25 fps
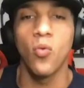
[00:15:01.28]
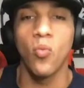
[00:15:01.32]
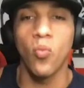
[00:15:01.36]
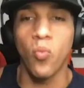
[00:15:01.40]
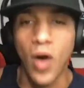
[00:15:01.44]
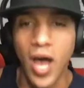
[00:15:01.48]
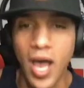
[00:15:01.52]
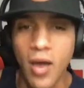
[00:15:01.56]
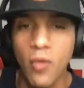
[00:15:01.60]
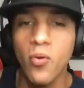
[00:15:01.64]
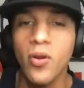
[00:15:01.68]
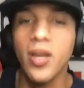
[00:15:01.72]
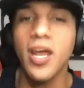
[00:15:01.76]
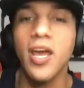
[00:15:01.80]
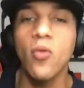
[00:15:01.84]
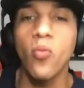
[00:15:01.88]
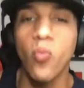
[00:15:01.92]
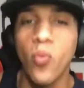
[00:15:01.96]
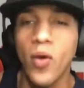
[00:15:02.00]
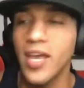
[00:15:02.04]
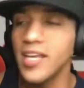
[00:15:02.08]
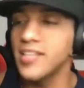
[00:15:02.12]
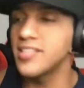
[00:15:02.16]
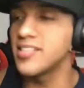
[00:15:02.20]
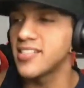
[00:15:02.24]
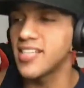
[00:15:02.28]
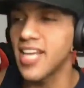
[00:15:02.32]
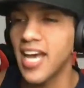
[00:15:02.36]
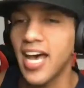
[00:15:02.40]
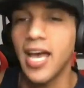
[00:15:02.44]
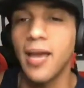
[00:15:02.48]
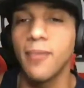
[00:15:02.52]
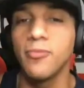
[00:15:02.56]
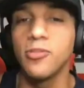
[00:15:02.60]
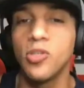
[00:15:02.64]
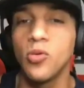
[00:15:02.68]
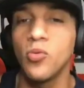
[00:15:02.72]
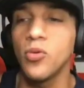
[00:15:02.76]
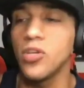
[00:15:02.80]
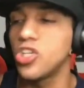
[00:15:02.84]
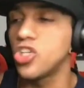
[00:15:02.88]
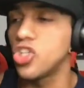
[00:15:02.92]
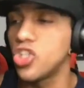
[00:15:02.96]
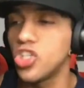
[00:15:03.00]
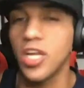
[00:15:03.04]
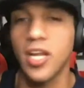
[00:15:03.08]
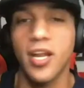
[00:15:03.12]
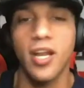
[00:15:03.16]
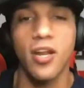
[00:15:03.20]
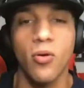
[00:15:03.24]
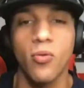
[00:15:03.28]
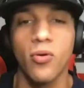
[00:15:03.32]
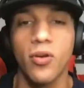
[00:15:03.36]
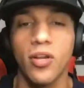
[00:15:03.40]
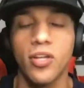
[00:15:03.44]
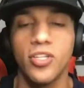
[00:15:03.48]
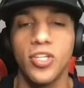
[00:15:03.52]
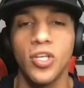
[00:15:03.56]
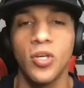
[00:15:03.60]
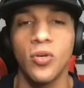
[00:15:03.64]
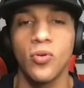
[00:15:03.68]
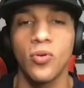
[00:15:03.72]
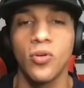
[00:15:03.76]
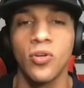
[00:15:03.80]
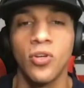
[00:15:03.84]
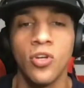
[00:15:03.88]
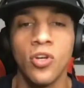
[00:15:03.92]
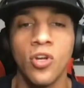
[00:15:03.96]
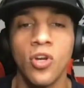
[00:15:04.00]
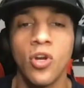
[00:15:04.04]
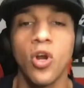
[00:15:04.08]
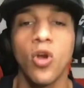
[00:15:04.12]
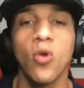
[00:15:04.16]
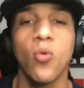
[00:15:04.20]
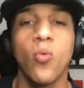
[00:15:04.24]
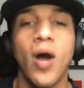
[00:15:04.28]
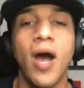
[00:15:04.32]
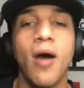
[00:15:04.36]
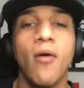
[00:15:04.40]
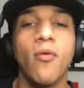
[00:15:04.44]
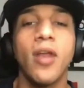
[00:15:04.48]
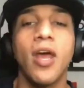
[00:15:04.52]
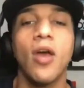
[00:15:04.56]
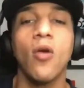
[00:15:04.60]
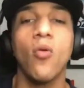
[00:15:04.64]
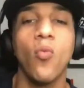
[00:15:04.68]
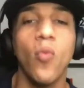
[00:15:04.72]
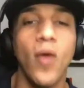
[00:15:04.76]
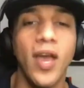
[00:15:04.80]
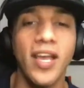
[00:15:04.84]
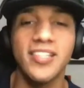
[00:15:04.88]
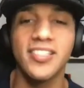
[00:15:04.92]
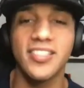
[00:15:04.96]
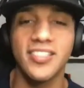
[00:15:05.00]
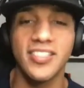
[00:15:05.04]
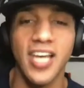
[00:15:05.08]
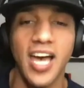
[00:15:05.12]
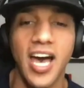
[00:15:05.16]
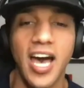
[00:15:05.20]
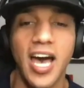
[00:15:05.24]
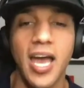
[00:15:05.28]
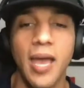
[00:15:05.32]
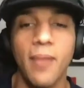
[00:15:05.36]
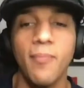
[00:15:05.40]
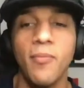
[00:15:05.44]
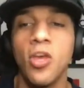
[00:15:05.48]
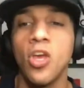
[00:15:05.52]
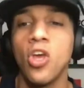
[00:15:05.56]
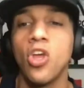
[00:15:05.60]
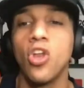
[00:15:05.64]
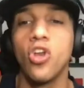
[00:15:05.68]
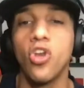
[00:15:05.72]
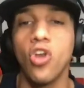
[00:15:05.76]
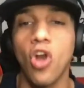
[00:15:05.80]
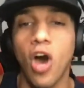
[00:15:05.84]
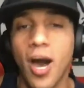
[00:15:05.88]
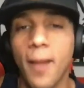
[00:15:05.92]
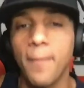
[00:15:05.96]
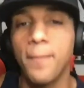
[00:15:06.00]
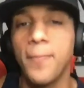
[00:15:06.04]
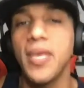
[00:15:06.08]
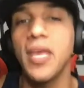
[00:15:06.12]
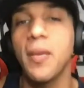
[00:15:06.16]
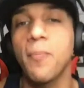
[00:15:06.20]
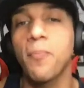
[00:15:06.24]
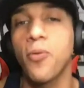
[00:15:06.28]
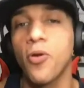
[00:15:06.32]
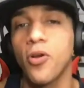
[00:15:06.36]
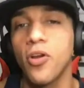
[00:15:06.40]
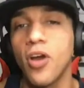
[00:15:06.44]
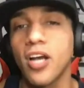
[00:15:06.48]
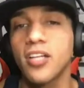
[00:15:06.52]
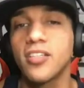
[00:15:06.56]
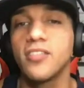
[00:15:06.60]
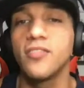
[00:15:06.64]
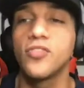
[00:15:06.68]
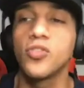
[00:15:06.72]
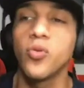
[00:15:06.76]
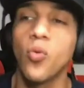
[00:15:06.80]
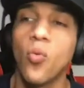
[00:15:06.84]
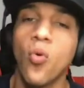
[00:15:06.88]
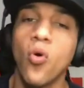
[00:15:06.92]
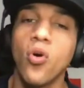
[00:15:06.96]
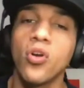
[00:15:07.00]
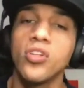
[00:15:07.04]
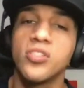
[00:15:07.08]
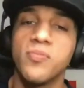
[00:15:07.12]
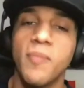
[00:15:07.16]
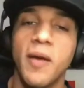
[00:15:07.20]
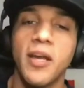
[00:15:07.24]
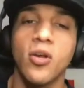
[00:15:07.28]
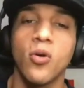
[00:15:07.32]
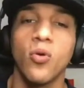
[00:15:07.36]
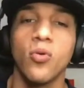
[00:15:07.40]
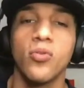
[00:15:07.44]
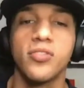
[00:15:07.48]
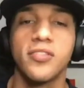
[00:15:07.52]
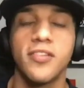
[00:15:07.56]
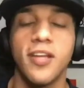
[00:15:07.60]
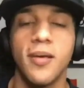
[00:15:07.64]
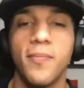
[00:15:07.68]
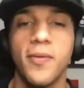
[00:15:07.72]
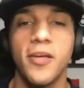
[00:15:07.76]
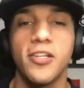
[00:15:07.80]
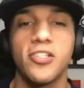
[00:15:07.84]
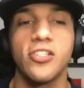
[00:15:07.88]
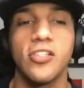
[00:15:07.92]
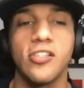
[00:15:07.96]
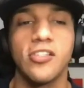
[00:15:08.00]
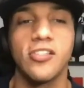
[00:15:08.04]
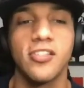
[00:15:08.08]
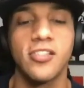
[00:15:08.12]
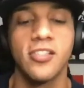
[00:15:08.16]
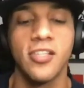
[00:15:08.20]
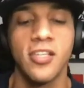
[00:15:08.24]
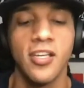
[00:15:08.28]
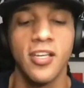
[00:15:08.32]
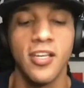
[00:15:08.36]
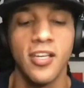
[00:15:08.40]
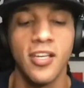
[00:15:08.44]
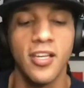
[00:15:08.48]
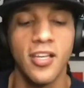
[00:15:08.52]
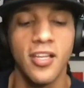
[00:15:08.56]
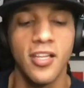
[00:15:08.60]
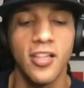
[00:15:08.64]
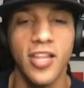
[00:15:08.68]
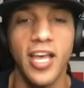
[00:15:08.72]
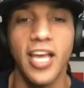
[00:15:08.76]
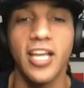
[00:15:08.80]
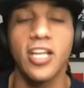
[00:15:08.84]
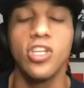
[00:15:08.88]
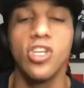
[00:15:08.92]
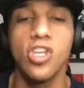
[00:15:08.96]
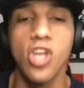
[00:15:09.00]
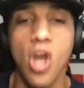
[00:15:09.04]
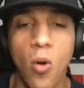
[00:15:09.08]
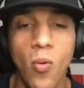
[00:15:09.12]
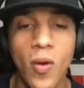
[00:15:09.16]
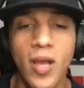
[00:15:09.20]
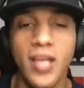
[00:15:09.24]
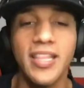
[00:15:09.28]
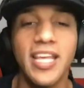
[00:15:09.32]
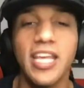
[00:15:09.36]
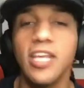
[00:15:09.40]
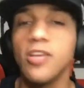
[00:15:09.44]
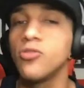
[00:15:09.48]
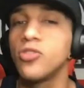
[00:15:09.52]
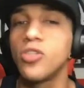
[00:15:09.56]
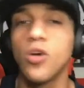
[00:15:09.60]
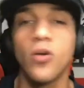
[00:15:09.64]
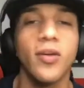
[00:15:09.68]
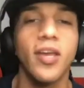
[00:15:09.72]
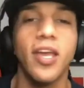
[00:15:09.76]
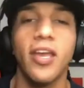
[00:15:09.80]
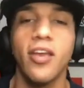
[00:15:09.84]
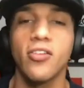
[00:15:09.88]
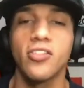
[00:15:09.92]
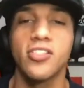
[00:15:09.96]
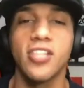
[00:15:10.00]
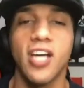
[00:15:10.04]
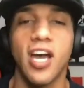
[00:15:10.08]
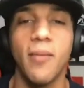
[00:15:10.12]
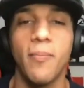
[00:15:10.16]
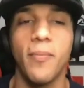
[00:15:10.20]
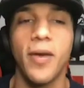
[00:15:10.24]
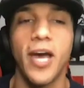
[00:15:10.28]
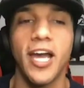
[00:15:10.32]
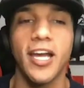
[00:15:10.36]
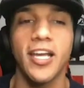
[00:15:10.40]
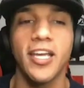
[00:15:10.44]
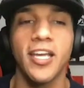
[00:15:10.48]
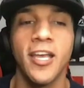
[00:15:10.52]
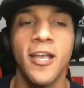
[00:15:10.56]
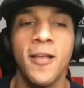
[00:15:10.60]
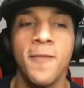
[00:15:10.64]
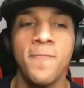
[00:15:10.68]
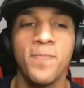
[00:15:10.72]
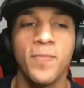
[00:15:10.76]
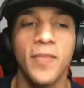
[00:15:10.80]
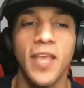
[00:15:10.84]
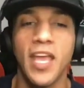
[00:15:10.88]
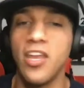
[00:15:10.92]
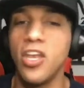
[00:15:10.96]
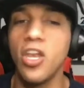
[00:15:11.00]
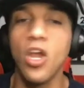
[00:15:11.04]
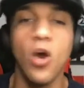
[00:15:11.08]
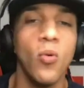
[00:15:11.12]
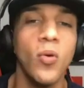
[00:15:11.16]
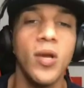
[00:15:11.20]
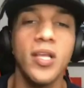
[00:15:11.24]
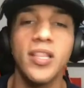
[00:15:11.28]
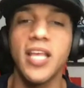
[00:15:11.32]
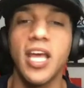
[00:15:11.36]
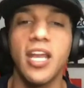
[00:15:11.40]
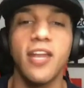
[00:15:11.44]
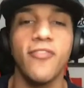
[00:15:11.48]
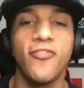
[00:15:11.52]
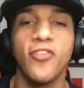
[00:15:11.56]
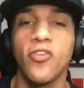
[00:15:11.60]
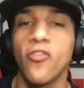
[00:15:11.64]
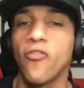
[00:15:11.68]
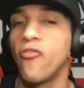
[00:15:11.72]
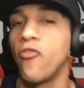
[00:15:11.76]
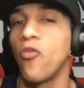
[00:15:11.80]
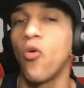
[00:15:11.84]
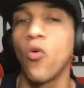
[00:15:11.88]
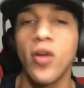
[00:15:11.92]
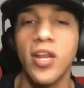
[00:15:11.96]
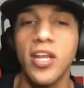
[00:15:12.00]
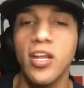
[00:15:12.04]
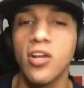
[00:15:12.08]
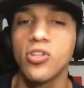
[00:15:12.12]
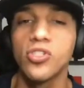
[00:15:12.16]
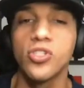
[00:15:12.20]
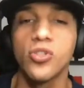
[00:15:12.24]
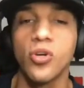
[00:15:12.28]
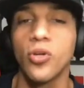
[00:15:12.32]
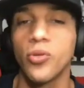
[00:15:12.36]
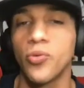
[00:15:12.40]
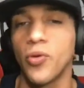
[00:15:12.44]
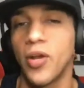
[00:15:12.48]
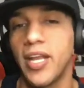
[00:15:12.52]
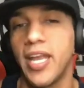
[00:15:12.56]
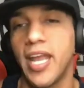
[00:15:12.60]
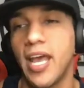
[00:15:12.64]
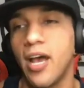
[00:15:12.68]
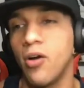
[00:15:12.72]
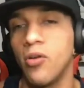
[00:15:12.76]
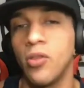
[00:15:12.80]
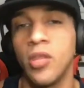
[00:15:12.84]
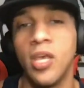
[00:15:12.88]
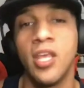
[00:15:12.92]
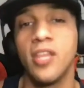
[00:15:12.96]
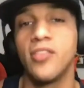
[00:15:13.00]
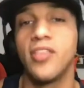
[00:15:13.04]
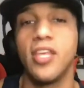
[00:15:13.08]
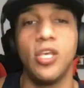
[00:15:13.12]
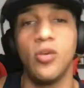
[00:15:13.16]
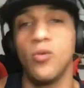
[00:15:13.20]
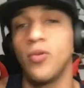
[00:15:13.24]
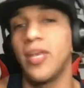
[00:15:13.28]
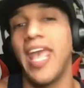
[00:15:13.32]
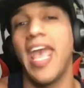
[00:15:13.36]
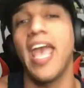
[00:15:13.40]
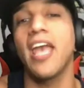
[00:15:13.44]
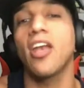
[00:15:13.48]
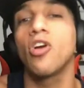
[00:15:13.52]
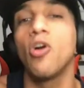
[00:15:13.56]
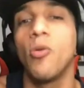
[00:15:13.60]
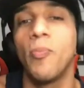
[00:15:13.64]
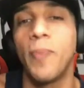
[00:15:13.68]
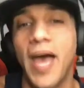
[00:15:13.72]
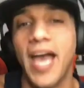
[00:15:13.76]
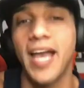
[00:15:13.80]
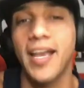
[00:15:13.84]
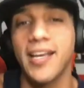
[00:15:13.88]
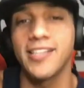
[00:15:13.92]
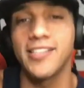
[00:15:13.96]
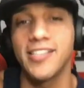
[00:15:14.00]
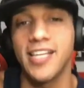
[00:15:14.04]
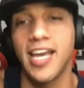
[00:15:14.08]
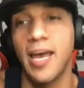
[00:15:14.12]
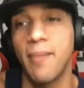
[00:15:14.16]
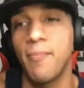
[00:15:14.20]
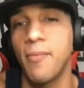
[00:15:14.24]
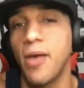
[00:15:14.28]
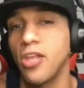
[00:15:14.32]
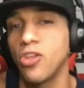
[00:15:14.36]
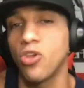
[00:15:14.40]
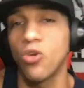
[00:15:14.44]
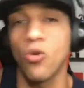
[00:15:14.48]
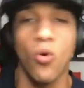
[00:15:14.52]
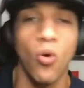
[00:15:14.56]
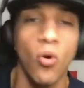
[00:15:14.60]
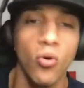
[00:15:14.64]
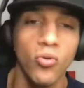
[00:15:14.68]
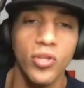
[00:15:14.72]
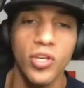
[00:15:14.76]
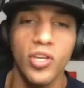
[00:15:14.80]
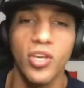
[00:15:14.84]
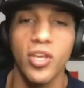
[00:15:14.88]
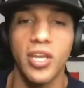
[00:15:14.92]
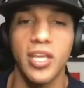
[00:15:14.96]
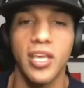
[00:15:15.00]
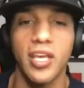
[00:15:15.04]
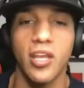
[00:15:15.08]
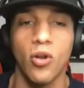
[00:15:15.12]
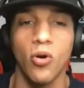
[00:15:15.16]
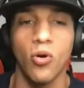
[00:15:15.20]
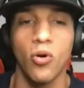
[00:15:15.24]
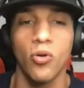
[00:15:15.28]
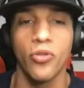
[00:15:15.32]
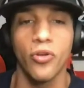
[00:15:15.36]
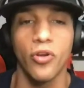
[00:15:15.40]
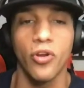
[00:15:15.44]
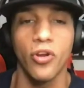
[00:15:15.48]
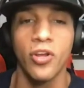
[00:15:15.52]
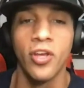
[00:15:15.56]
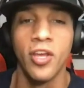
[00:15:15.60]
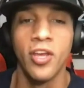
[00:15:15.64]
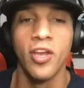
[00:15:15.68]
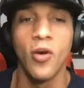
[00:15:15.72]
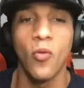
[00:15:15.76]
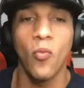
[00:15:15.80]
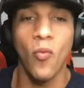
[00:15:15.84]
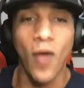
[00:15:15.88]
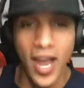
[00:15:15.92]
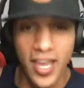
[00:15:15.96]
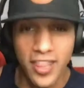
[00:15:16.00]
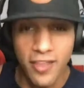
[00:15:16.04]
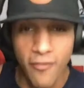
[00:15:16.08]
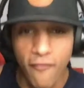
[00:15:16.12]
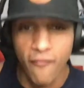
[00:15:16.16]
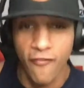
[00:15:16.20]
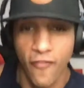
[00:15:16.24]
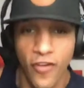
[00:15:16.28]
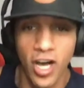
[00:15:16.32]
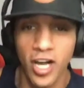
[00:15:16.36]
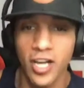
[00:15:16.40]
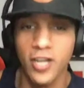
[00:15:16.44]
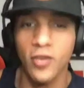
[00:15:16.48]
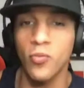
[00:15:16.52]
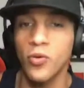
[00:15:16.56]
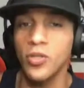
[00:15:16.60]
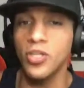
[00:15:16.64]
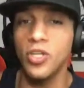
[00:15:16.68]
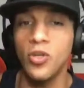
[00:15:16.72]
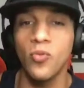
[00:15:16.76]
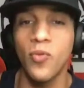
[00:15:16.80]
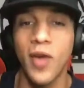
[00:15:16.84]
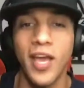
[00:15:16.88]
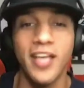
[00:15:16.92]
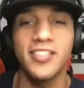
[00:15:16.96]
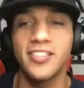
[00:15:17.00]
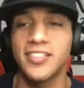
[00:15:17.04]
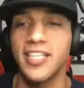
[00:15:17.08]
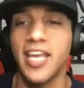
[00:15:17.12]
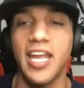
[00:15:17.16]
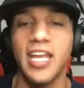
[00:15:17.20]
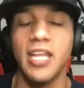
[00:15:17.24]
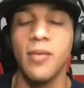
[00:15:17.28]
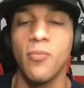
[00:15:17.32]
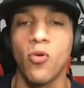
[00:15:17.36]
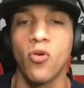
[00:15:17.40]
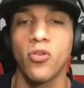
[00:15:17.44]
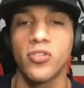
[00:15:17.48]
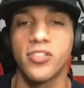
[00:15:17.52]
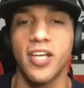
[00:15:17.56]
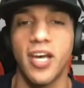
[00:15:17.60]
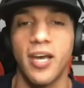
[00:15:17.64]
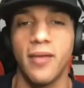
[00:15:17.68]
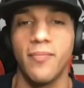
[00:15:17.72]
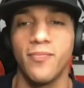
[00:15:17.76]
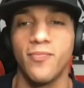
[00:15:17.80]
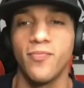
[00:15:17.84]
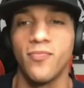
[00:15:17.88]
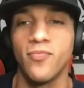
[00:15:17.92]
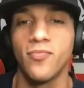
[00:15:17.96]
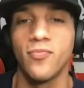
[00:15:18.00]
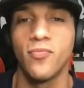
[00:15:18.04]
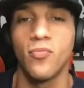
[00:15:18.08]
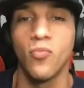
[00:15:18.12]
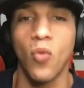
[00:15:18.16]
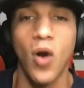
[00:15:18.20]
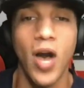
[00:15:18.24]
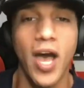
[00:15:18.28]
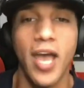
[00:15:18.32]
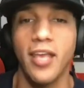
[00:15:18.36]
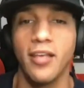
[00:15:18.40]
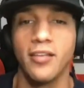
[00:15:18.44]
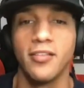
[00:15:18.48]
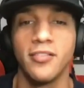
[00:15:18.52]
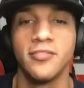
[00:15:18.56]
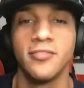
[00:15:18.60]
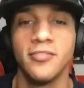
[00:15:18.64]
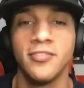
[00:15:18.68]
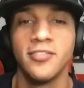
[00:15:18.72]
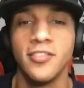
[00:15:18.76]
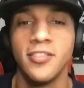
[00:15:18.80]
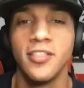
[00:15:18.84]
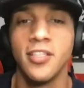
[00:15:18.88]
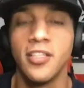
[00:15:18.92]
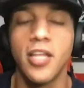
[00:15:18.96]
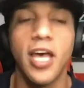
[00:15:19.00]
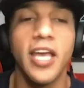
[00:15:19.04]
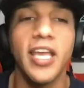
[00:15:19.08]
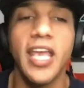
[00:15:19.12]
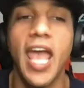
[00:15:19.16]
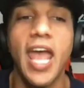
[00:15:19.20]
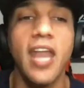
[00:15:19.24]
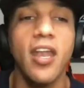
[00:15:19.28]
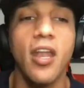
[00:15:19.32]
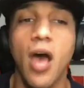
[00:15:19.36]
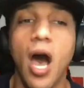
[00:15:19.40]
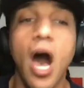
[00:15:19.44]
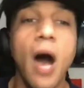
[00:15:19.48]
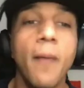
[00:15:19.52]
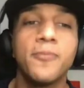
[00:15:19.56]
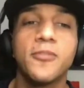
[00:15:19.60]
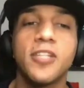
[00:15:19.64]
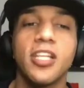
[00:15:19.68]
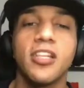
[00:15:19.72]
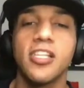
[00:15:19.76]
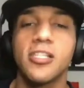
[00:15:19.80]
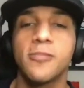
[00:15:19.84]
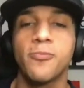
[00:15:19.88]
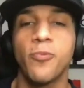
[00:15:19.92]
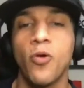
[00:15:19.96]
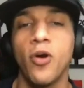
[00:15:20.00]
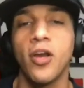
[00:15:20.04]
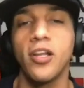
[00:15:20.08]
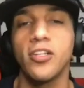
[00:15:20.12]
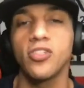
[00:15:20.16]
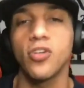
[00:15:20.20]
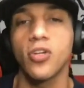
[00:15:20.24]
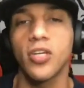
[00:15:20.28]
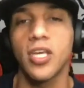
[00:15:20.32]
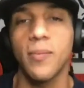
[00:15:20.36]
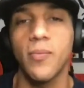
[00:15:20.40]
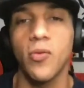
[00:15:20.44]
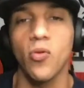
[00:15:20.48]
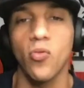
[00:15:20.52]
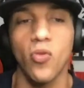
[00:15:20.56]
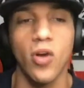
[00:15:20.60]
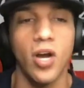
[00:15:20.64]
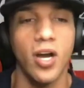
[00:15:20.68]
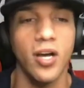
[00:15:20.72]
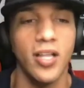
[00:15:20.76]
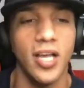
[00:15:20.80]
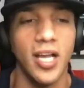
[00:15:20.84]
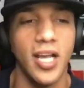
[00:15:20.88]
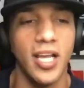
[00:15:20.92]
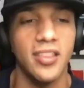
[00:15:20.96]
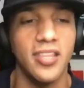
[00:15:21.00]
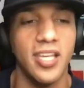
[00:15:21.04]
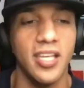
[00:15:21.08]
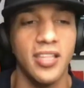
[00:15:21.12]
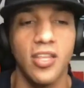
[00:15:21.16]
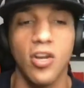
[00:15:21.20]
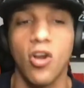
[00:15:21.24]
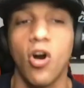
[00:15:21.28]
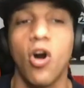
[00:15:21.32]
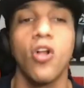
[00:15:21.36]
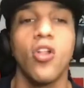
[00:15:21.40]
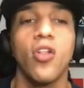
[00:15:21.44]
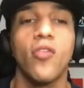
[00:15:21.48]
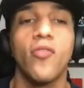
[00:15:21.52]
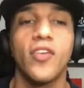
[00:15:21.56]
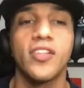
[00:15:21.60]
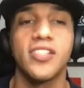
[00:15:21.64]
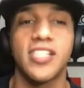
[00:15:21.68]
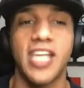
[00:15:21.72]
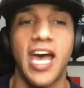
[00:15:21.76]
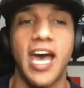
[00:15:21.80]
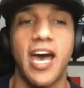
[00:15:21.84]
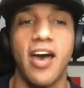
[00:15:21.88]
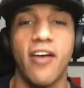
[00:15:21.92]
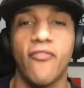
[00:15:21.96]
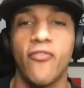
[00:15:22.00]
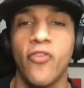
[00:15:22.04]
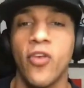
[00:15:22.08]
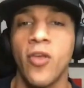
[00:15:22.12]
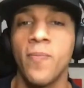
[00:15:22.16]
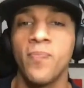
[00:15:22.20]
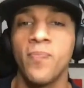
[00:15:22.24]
why would I waste time doing shit I don't want to do? Or why would I waste time not being productive towards my goals and ambitions? Like, knowing that you don't get your time back and knowing that if you're 40 years old right now, that you can't go back in time and you're only going to get older, why the fuck would you waste any more time? Why? Like, and up to this point, don't get me wrong. Like, I think that all of us have